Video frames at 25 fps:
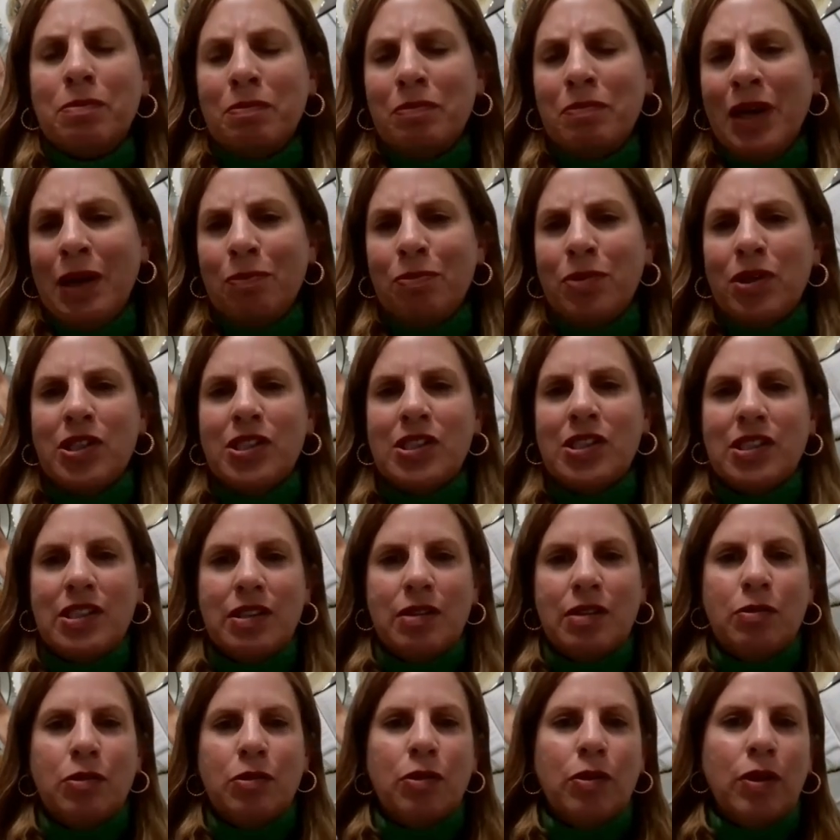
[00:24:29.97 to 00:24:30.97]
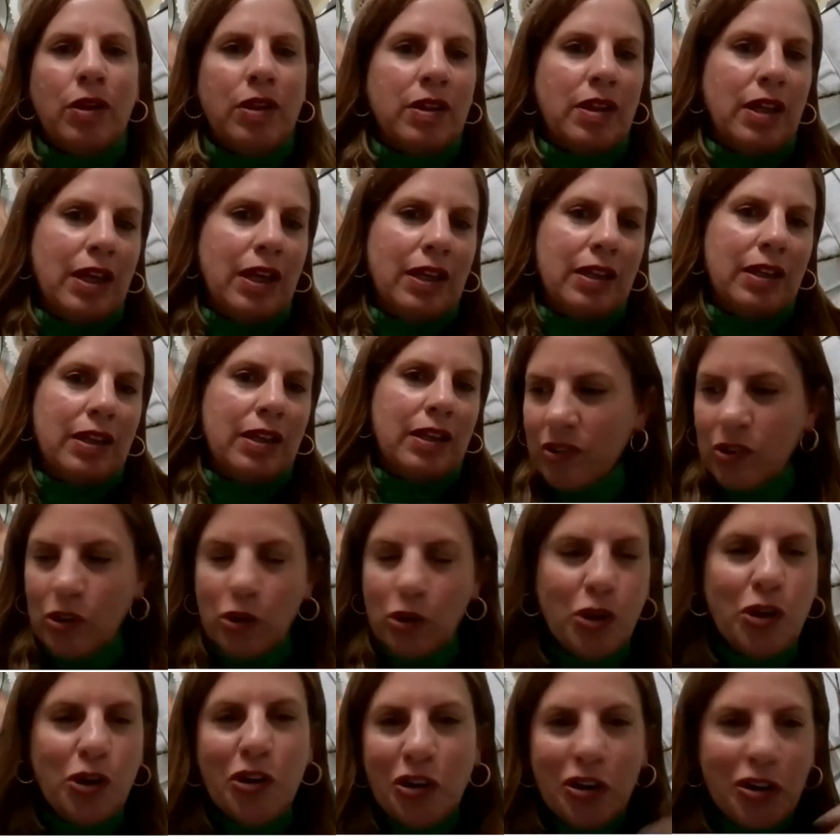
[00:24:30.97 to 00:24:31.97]
members that
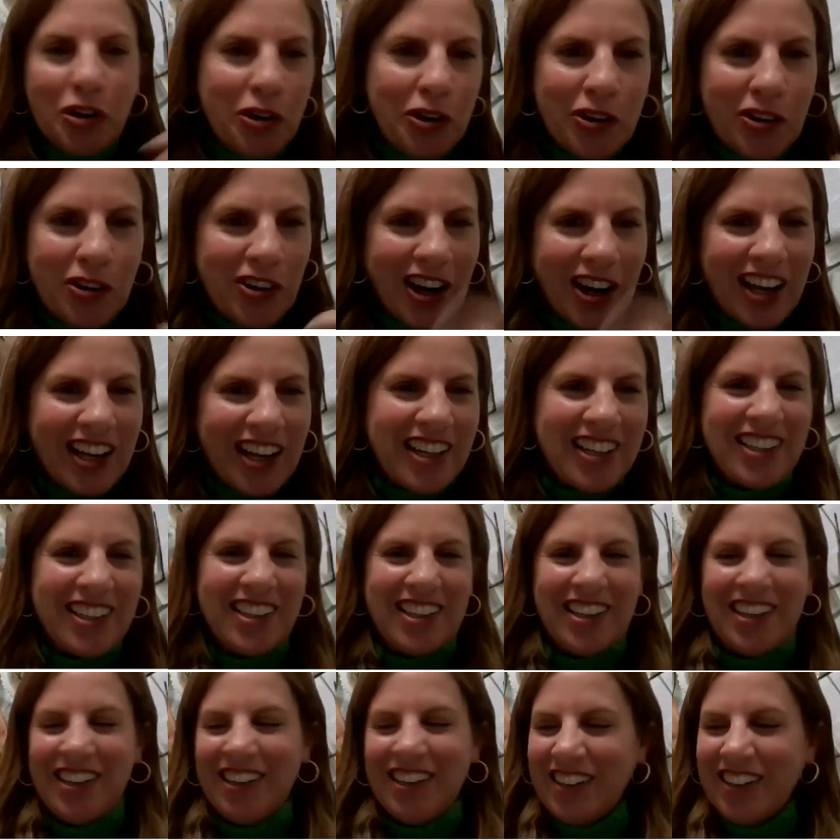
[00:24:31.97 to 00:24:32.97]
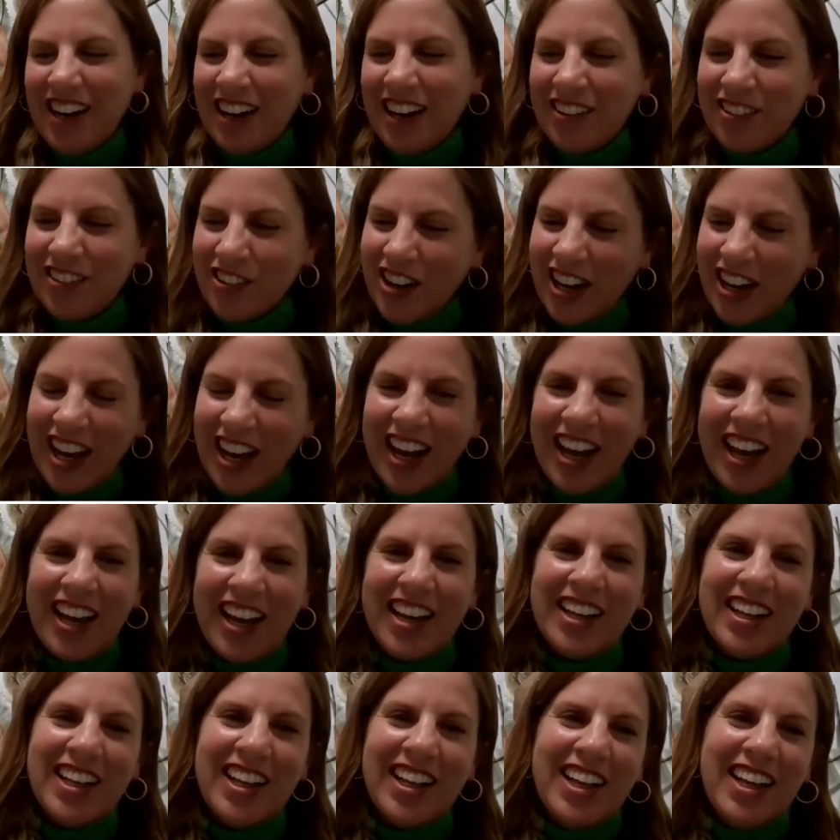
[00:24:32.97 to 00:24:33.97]
no no no and they're mm-hmm. not
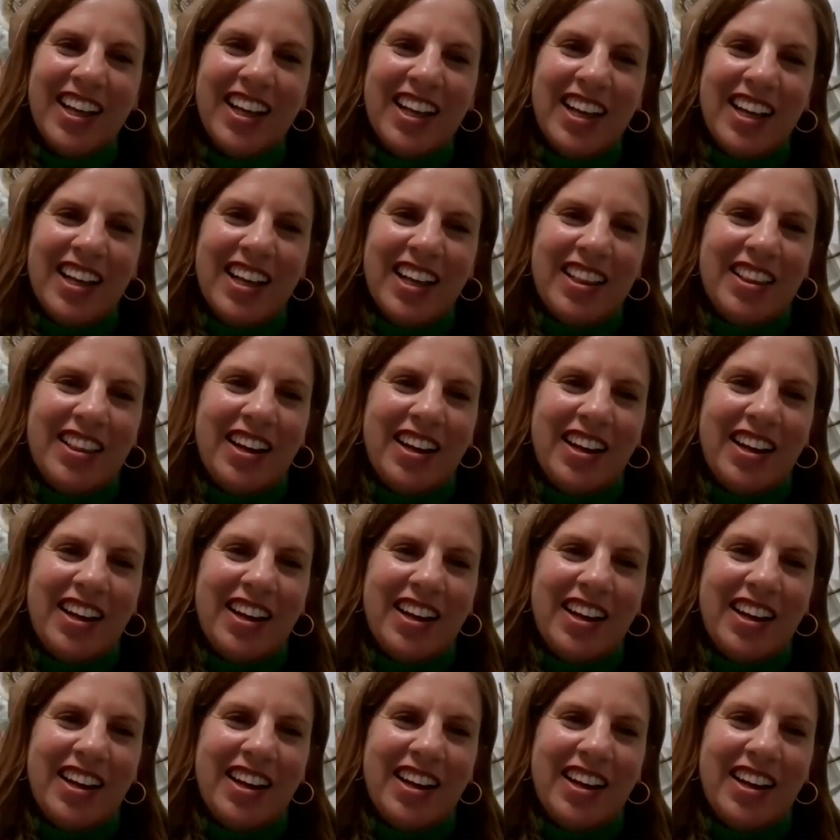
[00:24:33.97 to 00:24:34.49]
okay, mm-hmm.